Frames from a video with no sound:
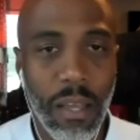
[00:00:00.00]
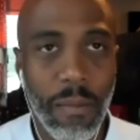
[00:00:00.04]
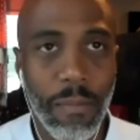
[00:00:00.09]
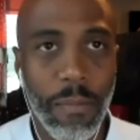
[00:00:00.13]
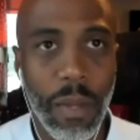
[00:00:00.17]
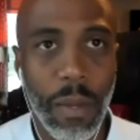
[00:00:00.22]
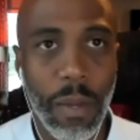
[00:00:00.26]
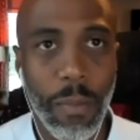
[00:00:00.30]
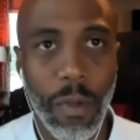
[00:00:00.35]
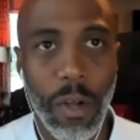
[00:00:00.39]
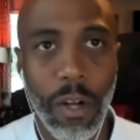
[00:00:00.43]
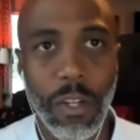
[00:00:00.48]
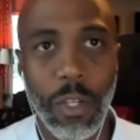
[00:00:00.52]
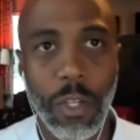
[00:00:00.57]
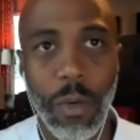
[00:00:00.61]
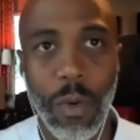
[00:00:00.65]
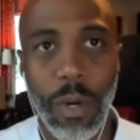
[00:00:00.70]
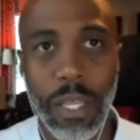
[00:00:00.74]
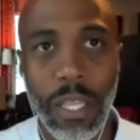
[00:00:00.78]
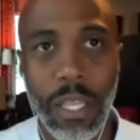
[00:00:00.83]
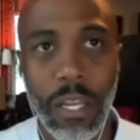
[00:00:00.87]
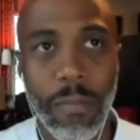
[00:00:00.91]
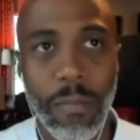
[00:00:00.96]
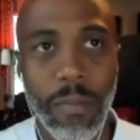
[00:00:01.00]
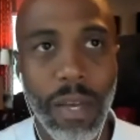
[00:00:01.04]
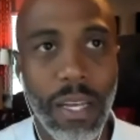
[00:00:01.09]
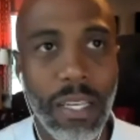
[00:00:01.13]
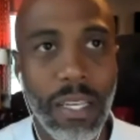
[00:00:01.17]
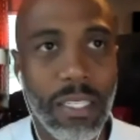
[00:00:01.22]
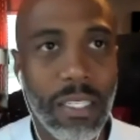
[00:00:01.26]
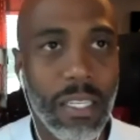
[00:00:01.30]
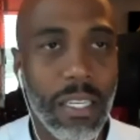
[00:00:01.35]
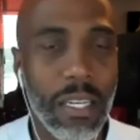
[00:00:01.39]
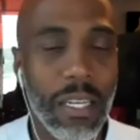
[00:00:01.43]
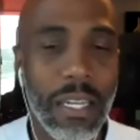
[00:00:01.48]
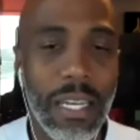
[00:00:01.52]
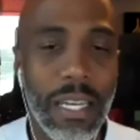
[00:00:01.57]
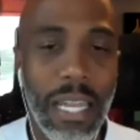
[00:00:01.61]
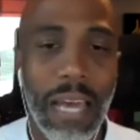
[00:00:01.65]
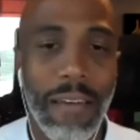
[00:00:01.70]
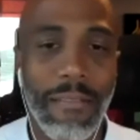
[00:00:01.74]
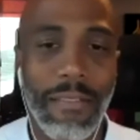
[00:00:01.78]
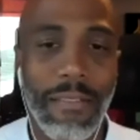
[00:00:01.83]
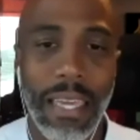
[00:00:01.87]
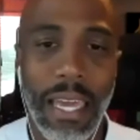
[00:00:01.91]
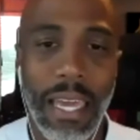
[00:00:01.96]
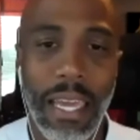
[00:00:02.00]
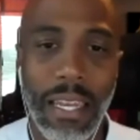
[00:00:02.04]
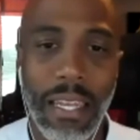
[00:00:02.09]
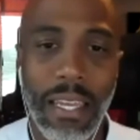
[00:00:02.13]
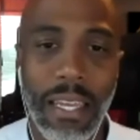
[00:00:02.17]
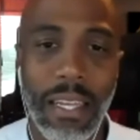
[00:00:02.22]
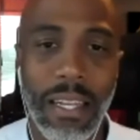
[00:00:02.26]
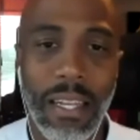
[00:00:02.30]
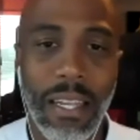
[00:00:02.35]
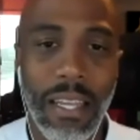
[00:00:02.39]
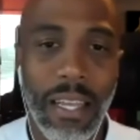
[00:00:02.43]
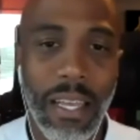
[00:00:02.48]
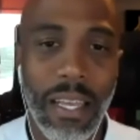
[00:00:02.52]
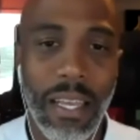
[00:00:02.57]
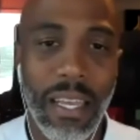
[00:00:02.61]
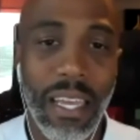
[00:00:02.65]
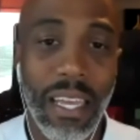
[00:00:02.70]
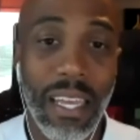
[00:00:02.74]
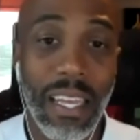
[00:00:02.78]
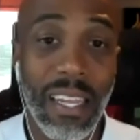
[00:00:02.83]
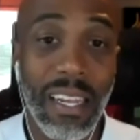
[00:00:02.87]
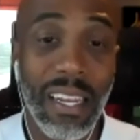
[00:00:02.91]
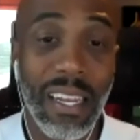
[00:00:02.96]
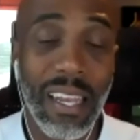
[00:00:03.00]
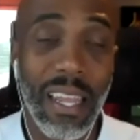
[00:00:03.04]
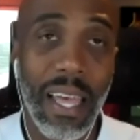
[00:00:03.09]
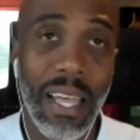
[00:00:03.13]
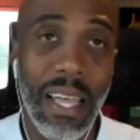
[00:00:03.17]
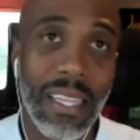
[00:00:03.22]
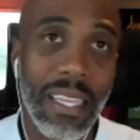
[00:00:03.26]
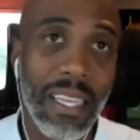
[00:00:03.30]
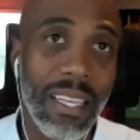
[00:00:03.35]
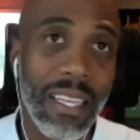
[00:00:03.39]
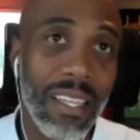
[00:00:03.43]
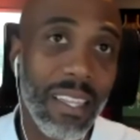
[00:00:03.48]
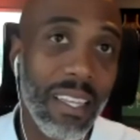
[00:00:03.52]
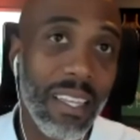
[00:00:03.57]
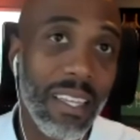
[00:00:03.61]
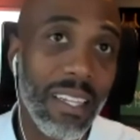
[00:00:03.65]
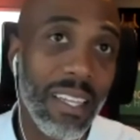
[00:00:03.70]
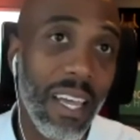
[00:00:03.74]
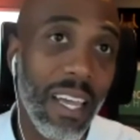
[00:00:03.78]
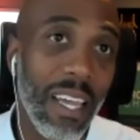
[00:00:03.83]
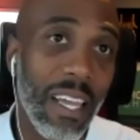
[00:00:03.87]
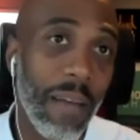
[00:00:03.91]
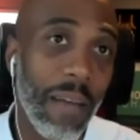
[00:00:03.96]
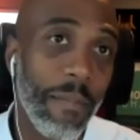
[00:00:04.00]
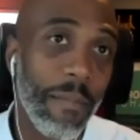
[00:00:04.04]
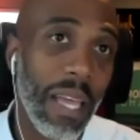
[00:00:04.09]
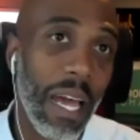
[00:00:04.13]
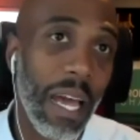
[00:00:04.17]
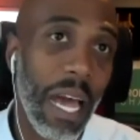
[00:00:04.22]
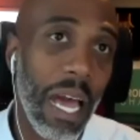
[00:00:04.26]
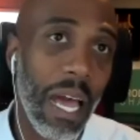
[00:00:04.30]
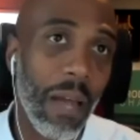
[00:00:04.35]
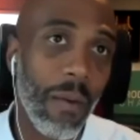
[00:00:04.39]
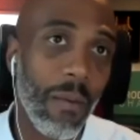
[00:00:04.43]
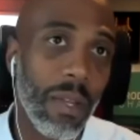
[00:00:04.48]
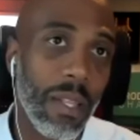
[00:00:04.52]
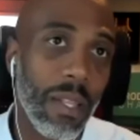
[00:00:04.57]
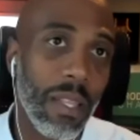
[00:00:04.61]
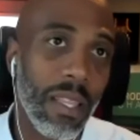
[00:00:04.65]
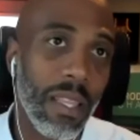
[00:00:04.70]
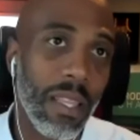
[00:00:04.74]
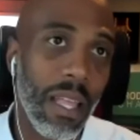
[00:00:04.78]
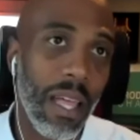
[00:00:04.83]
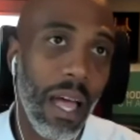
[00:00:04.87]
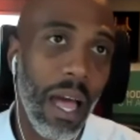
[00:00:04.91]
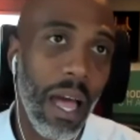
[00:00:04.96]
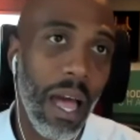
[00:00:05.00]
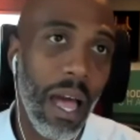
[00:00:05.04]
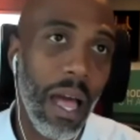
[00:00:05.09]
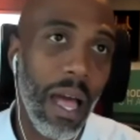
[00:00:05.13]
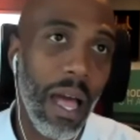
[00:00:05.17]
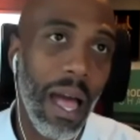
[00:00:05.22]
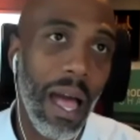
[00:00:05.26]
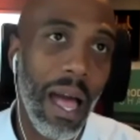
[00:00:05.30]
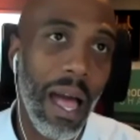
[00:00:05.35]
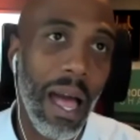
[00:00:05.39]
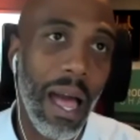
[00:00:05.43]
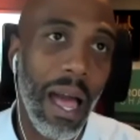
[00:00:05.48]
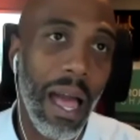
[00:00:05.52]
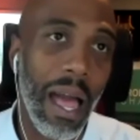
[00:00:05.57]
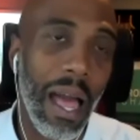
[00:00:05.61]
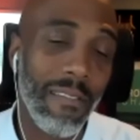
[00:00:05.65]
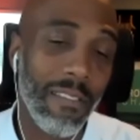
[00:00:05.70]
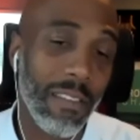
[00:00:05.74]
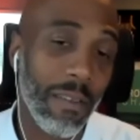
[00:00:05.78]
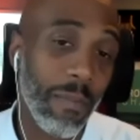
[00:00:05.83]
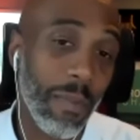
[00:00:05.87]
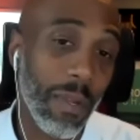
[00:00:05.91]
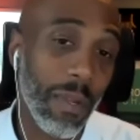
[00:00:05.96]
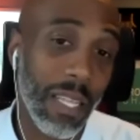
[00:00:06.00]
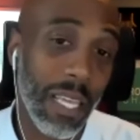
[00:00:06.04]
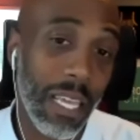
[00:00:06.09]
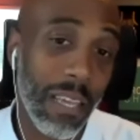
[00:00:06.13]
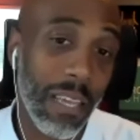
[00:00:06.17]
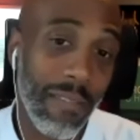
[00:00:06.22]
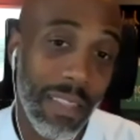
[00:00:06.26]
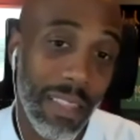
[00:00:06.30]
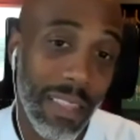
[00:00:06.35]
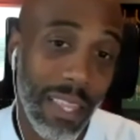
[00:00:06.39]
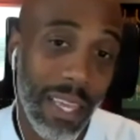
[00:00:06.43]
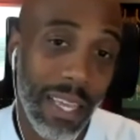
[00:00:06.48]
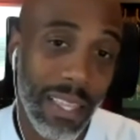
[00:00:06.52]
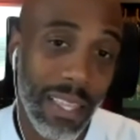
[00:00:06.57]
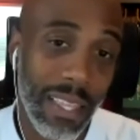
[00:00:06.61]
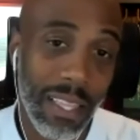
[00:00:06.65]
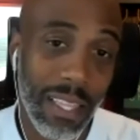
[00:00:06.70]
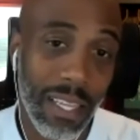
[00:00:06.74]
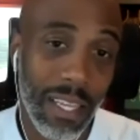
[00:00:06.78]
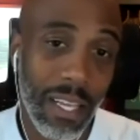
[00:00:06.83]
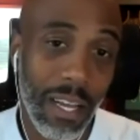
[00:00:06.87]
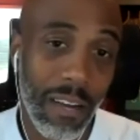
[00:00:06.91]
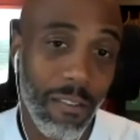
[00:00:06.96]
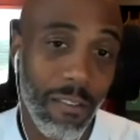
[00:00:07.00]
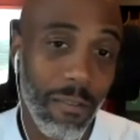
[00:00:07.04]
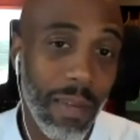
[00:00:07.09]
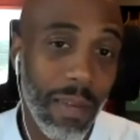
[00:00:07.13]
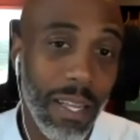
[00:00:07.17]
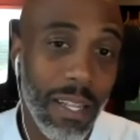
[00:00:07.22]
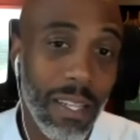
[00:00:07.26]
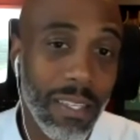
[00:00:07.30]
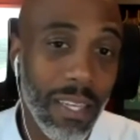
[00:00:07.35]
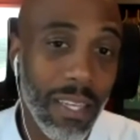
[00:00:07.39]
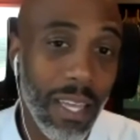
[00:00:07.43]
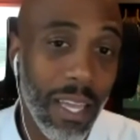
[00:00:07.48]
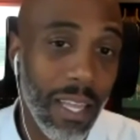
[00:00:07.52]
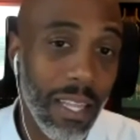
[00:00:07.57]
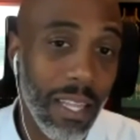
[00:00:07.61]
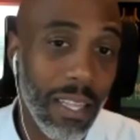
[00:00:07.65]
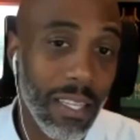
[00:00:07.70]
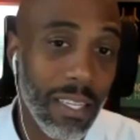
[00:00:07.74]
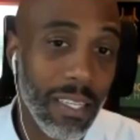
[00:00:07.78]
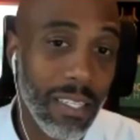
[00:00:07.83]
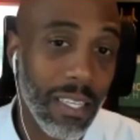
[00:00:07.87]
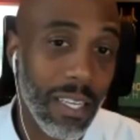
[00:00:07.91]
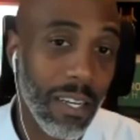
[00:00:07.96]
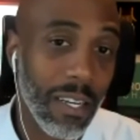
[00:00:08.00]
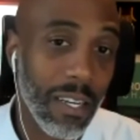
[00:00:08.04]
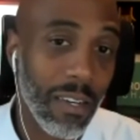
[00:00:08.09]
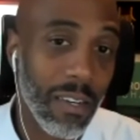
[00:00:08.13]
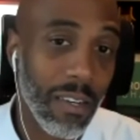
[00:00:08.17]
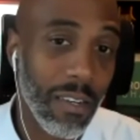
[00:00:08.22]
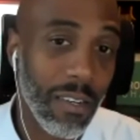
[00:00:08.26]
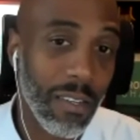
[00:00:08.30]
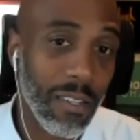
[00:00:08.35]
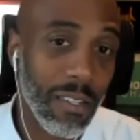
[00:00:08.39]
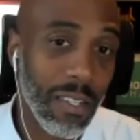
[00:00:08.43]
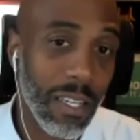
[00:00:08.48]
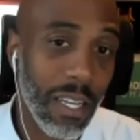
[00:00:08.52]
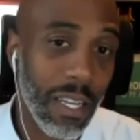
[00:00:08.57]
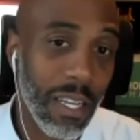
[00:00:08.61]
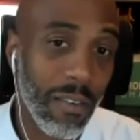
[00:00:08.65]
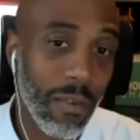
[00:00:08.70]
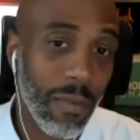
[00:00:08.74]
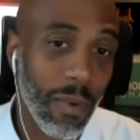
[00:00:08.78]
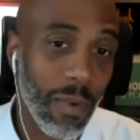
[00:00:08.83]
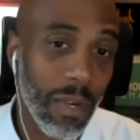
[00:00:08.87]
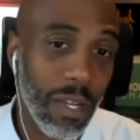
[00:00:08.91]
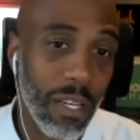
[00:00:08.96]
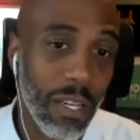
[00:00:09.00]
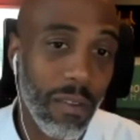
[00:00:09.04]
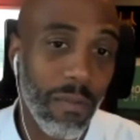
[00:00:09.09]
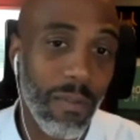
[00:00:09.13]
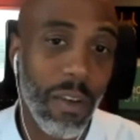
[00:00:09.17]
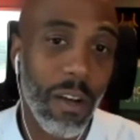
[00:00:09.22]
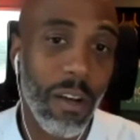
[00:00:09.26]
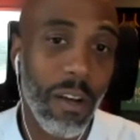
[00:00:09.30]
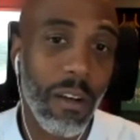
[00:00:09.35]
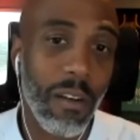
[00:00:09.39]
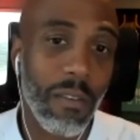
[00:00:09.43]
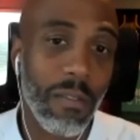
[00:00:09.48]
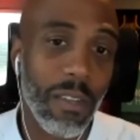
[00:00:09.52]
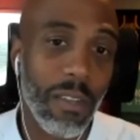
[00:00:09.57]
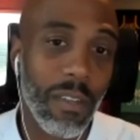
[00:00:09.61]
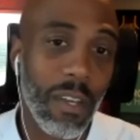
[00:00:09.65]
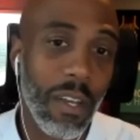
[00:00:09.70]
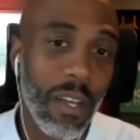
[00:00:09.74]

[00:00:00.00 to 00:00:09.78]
People are doing their best to navigate it, and at the end of the day, I have to believe and think that the government and the senators and everyone involved,